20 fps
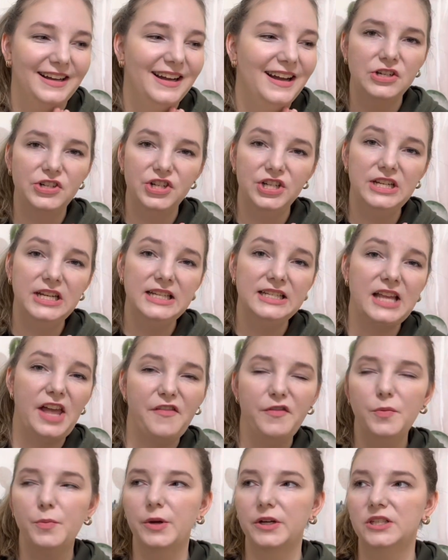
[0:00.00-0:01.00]
She does
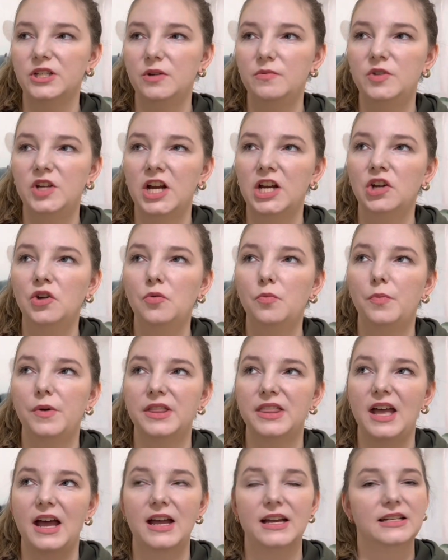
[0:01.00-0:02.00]
have a BookTube channel,
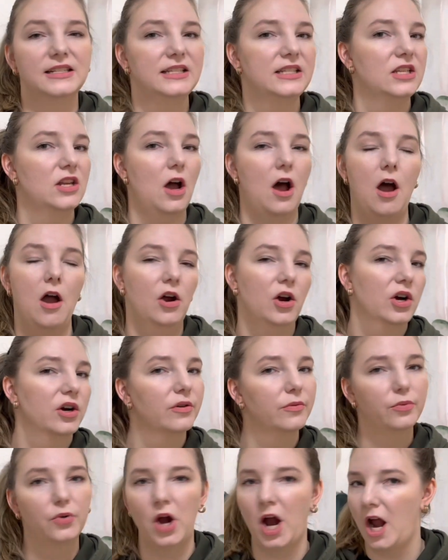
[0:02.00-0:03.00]
but that is not
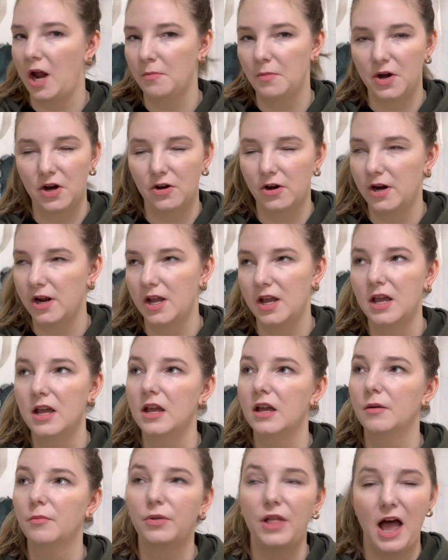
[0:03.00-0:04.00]
her
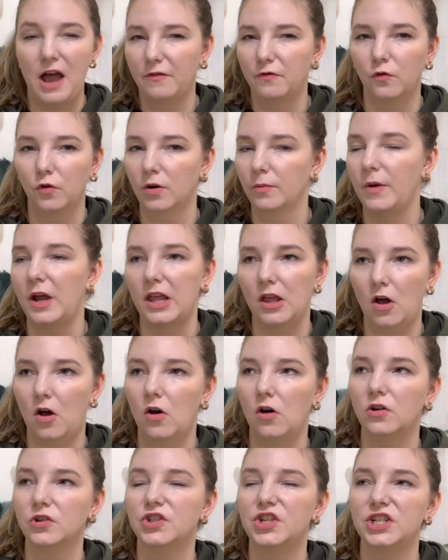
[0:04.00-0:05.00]
primary platform at
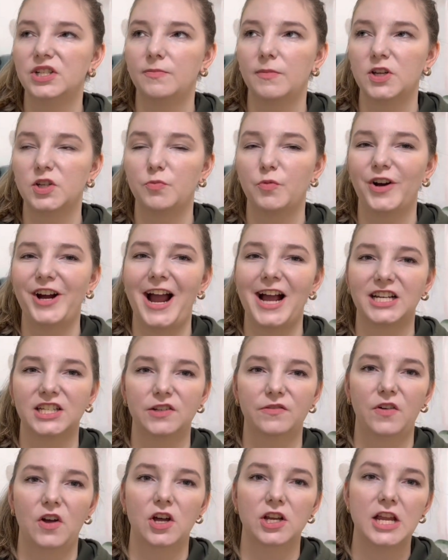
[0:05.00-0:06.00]
all. She's much more
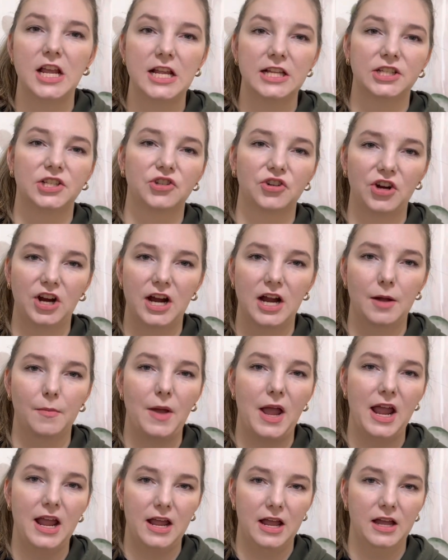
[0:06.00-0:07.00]
active on Instagram
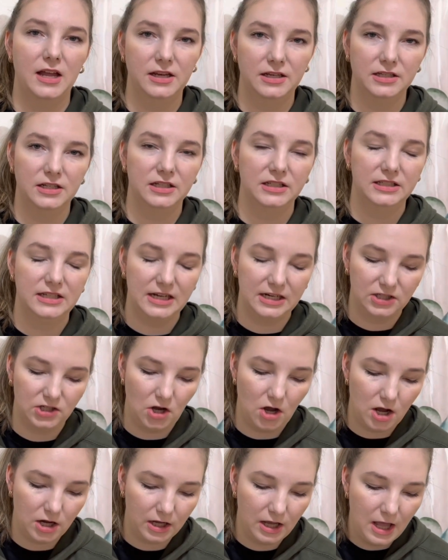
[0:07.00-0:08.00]
and
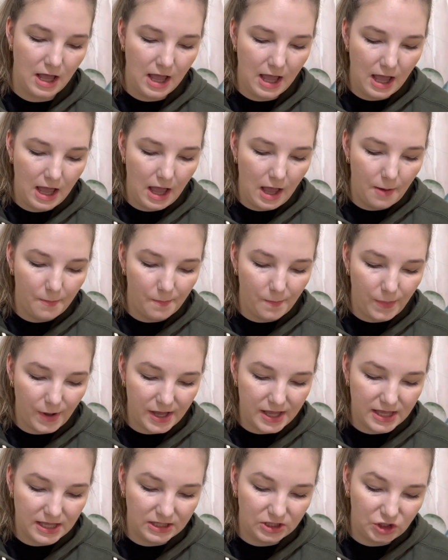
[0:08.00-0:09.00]
TikTok,
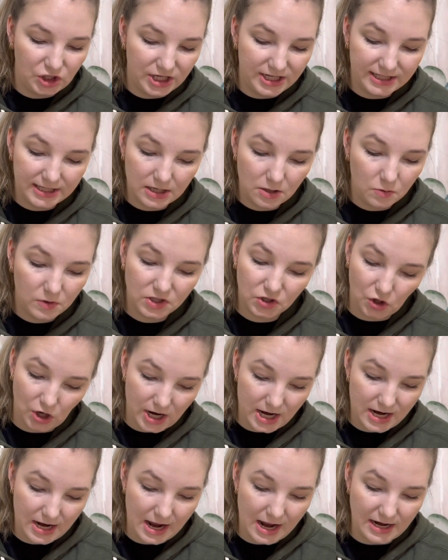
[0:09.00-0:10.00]
but she said it was
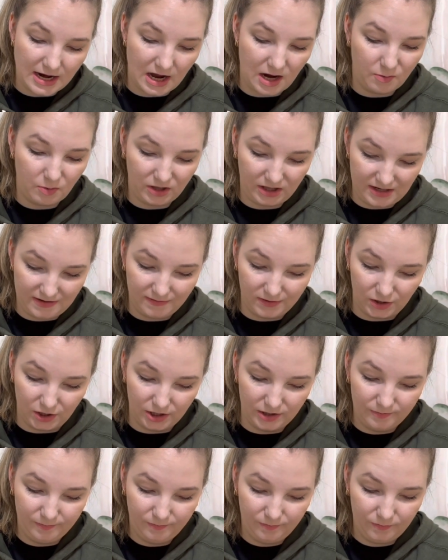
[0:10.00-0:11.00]
great and I believe
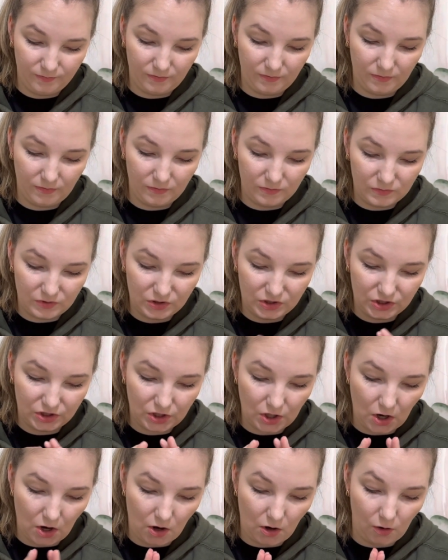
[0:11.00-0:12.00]
her.
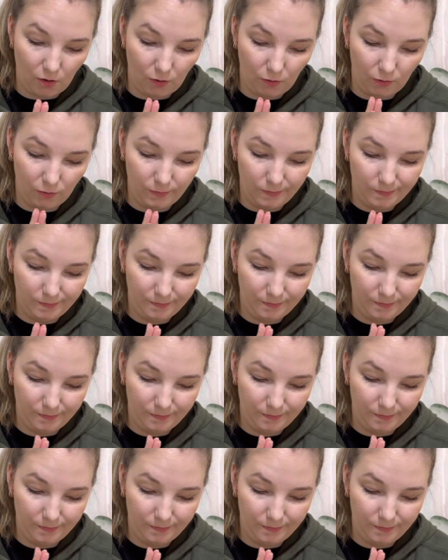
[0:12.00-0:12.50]
So